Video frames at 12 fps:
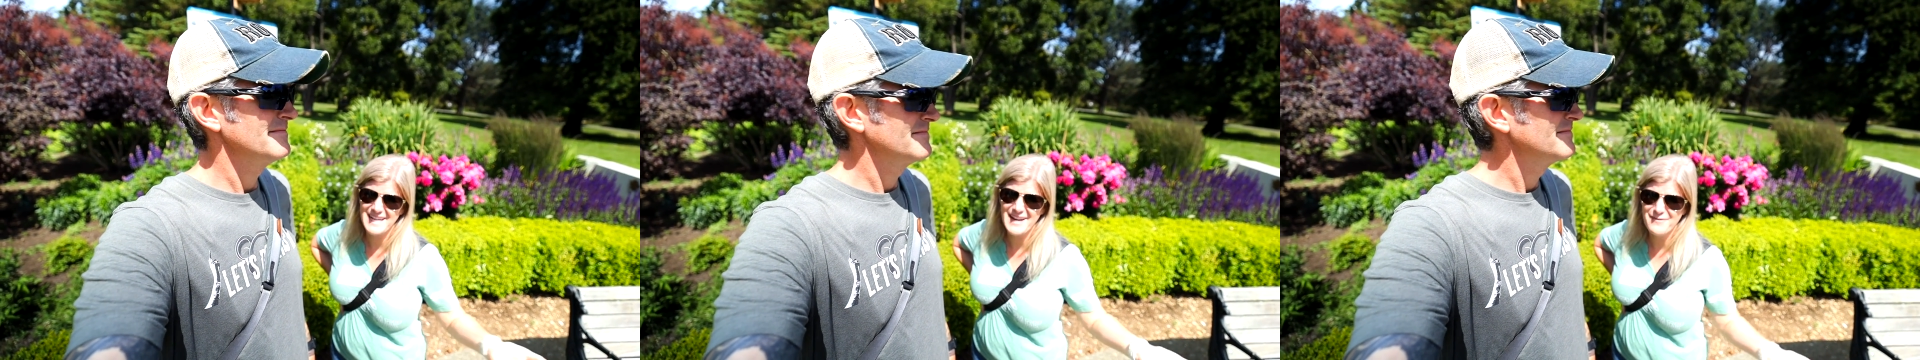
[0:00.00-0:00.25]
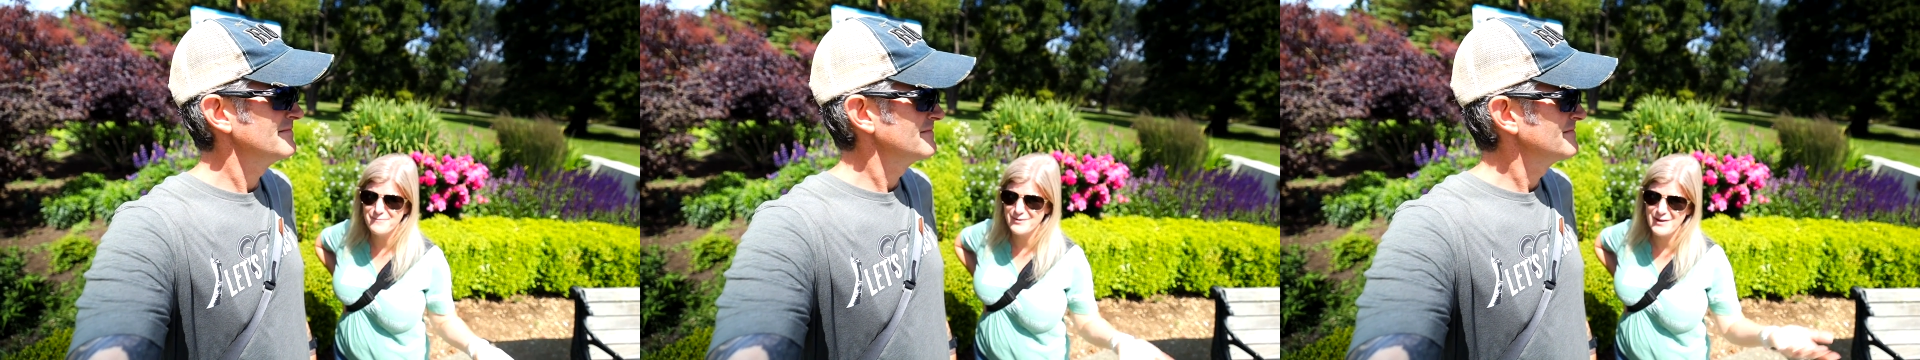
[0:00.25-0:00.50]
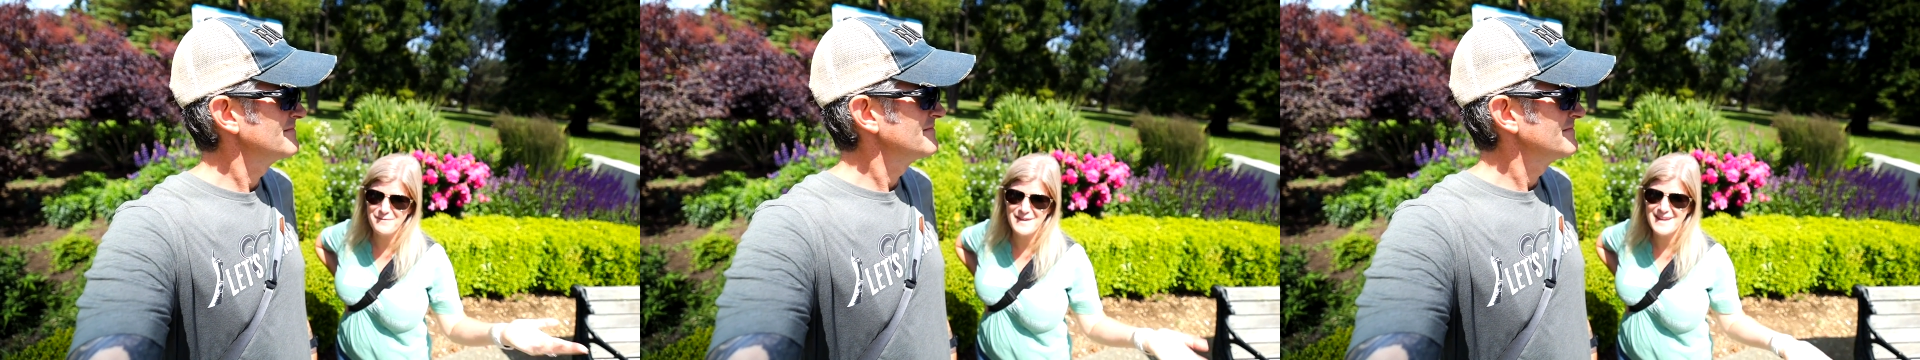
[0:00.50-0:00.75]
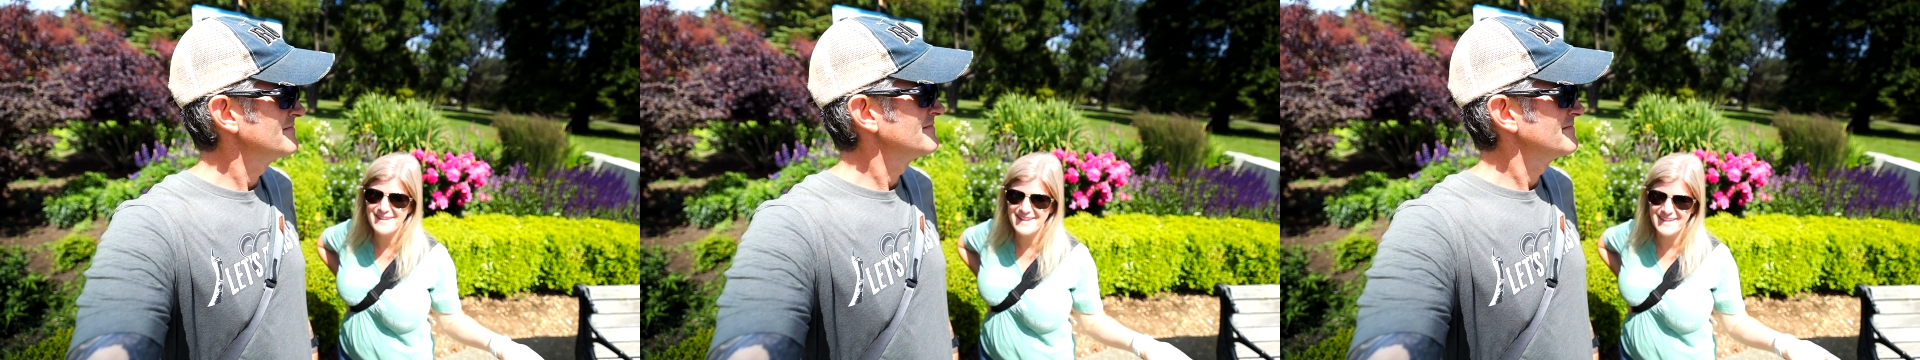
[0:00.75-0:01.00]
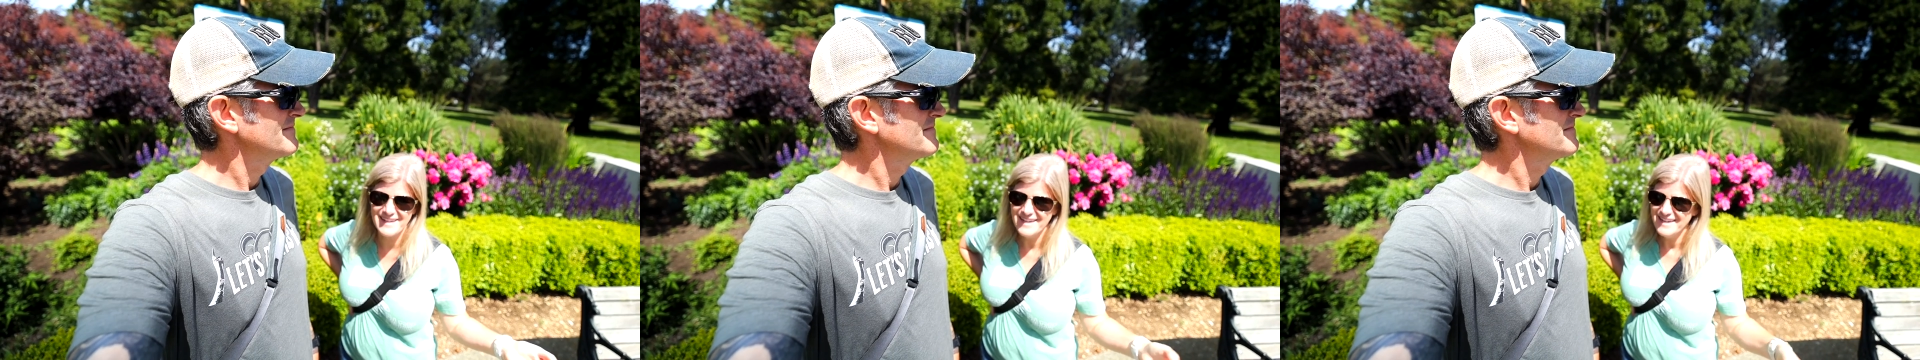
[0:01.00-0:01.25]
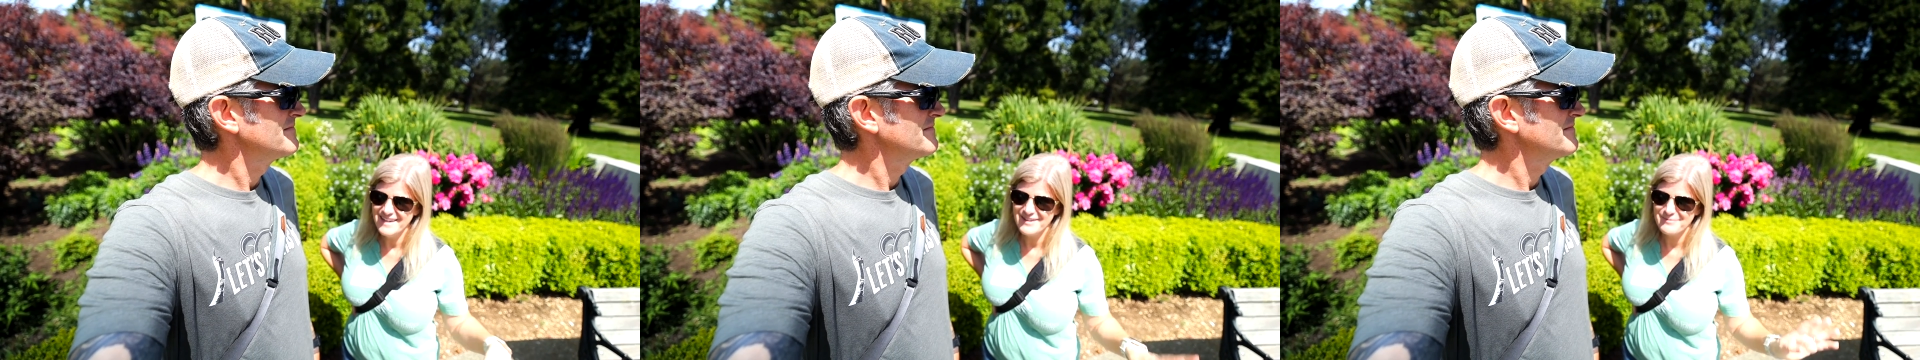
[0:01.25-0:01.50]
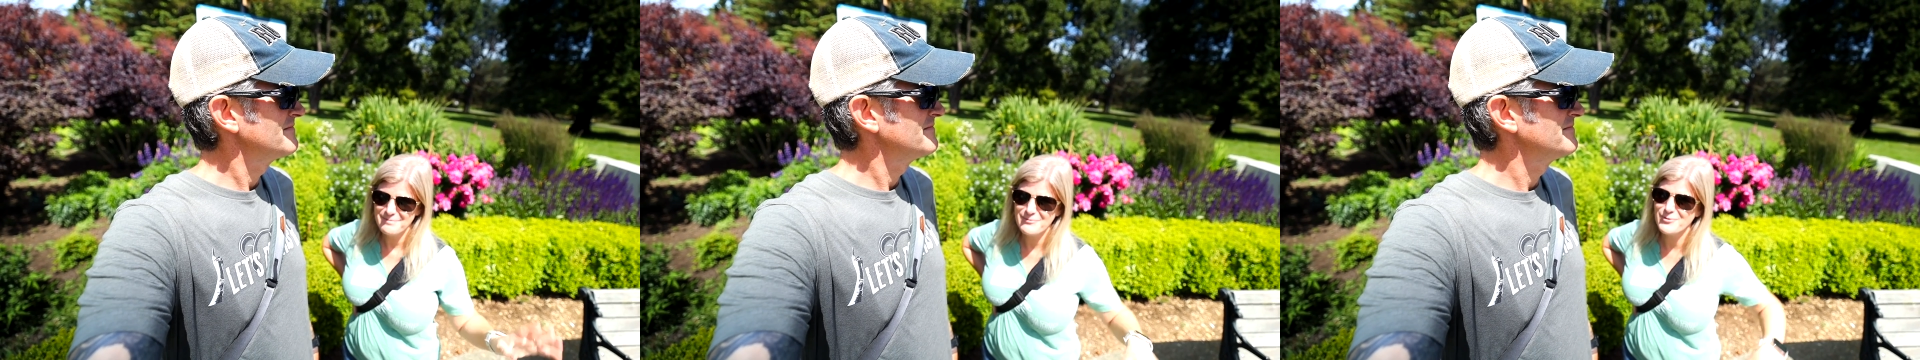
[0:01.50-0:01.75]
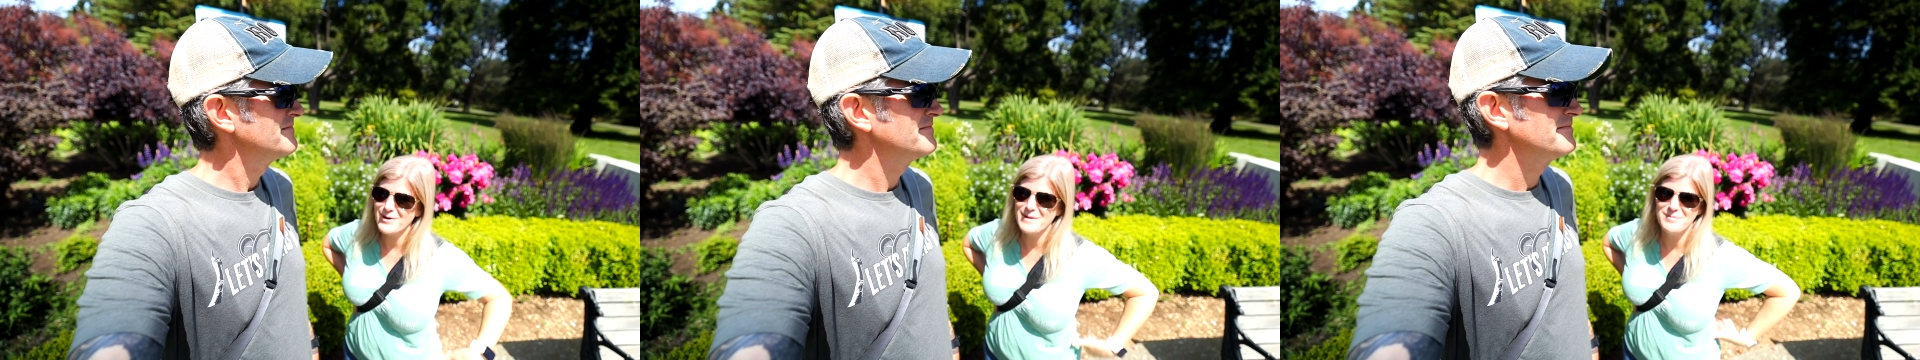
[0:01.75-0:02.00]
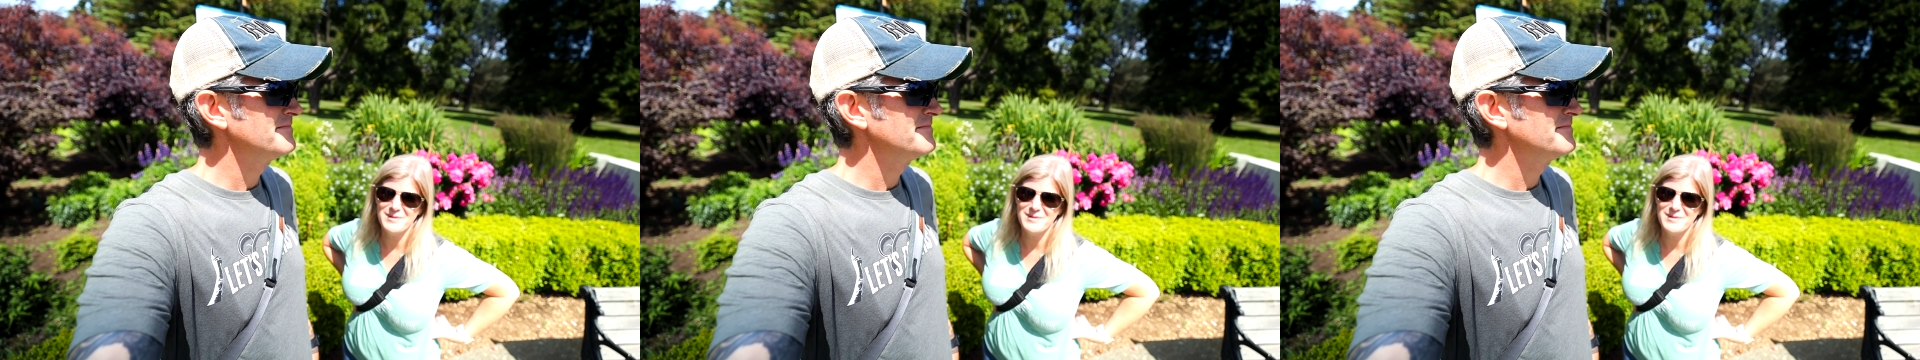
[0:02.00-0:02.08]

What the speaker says: kind of fluffy, like great